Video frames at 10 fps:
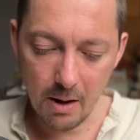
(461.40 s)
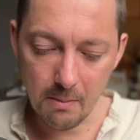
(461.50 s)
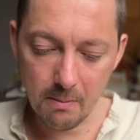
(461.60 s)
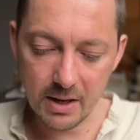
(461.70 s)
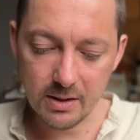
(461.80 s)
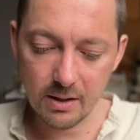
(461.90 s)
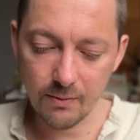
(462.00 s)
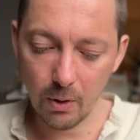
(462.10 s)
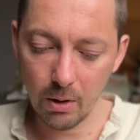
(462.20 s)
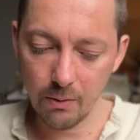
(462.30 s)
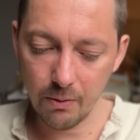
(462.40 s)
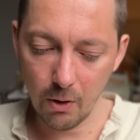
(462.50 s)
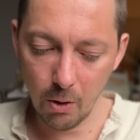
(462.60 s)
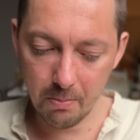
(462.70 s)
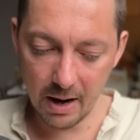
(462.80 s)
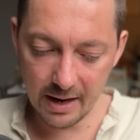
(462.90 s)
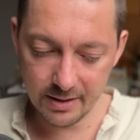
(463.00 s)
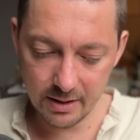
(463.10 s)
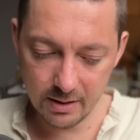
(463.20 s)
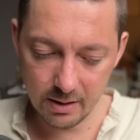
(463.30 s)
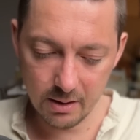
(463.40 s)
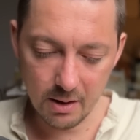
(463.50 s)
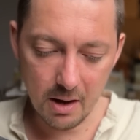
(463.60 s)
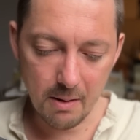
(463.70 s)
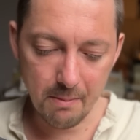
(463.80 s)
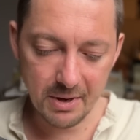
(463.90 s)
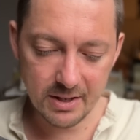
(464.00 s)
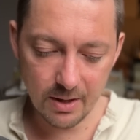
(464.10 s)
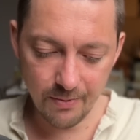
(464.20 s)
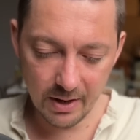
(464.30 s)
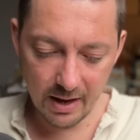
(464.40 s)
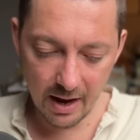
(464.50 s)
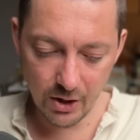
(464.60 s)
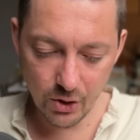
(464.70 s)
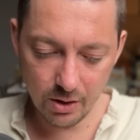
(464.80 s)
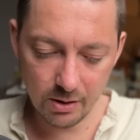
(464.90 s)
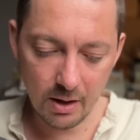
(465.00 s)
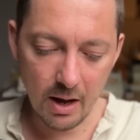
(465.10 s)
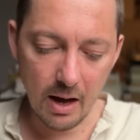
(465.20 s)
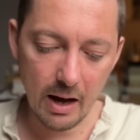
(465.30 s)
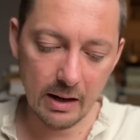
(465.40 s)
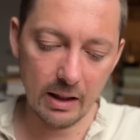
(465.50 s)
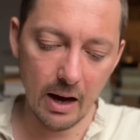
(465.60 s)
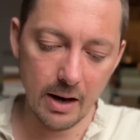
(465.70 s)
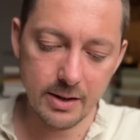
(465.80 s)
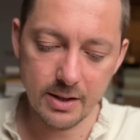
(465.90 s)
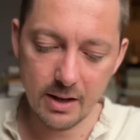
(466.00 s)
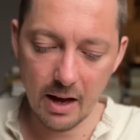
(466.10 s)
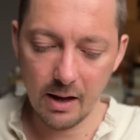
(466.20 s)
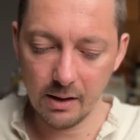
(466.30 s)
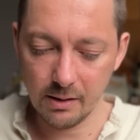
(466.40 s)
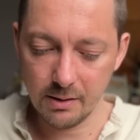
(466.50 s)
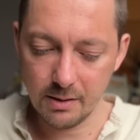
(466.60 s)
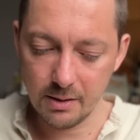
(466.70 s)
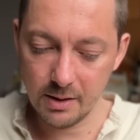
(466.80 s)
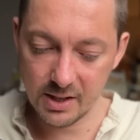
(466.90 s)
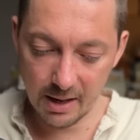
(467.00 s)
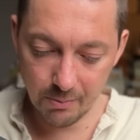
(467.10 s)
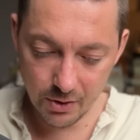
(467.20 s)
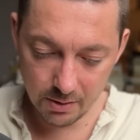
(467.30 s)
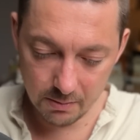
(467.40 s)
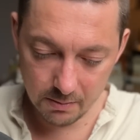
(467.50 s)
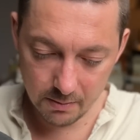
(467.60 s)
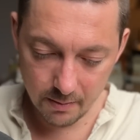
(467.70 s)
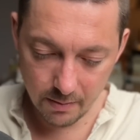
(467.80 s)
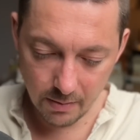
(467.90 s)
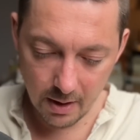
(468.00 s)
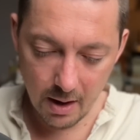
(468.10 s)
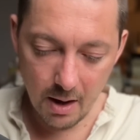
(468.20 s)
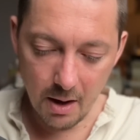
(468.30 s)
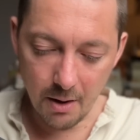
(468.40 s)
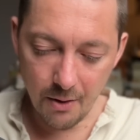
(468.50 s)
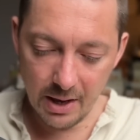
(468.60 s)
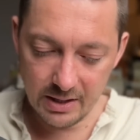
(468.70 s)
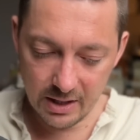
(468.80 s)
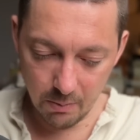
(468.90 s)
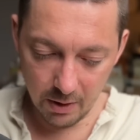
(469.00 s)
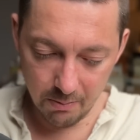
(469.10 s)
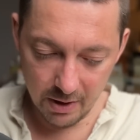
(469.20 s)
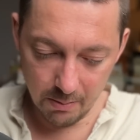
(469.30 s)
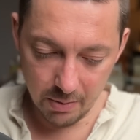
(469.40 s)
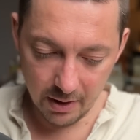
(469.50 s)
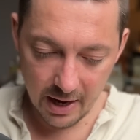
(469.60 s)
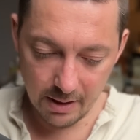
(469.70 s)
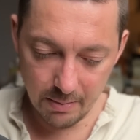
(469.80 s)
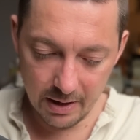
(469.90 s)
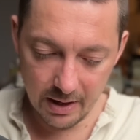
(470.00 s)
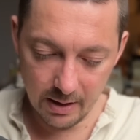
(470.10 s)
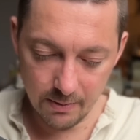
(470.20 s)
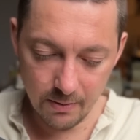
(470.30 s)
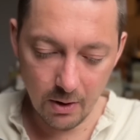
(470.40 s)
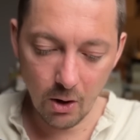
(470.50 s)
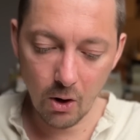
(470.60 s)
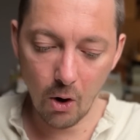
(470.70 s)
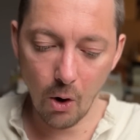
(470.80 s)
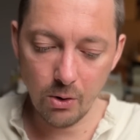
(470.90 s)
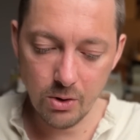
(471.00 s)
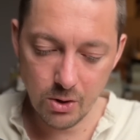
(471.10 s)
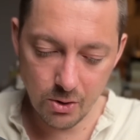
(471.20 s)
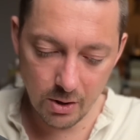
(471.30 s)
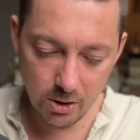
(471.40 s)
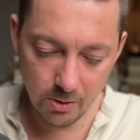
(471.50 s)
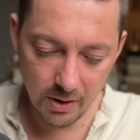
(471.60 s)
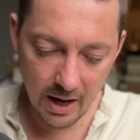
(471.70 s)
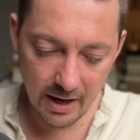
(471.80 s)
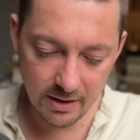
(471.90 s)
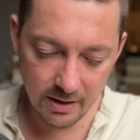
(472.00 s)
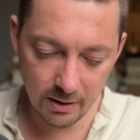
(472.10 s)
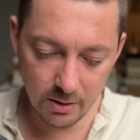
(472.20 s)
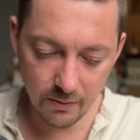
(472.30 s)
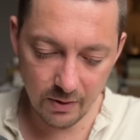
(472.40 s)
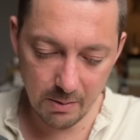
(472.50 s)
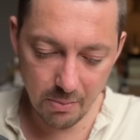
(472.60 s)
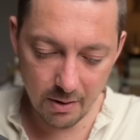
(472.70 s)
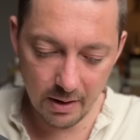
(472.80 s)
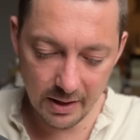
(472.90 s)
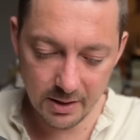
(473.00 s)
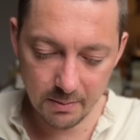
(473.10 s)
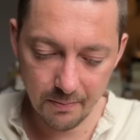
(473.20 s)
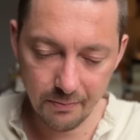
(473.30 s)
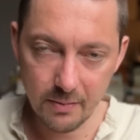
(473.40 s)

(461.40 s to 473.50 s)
must involve opacity, mystification, and large-scale deception. Reasonable people can believe, contrary to the ideals of liberalism,